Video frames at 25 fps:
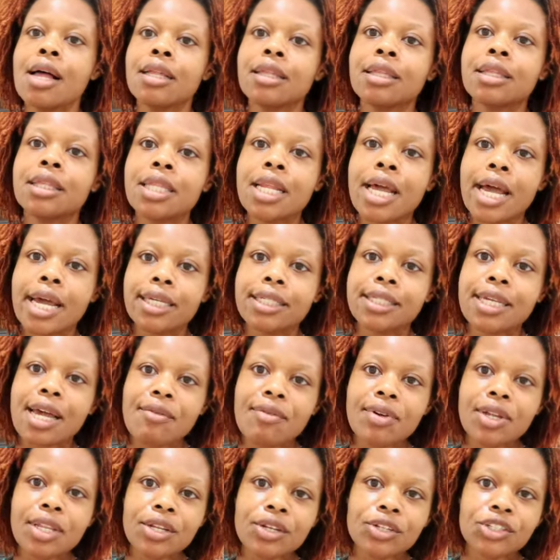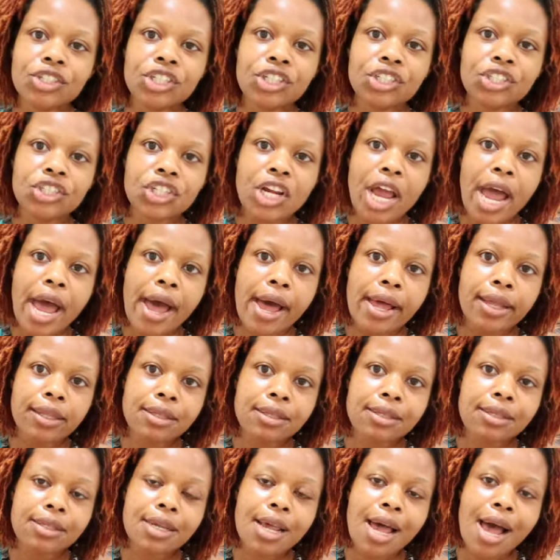nice having a little chit
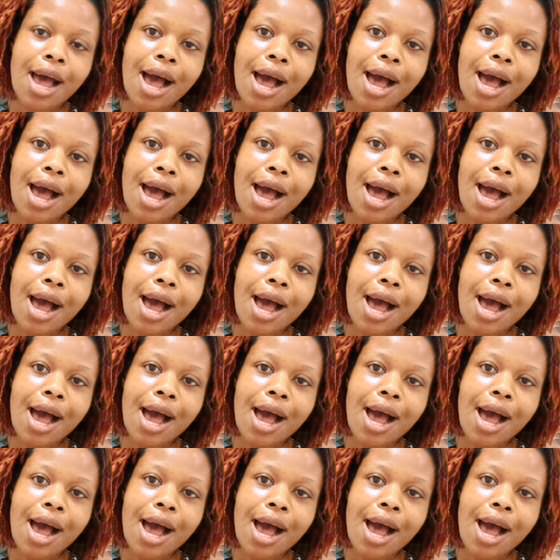chat.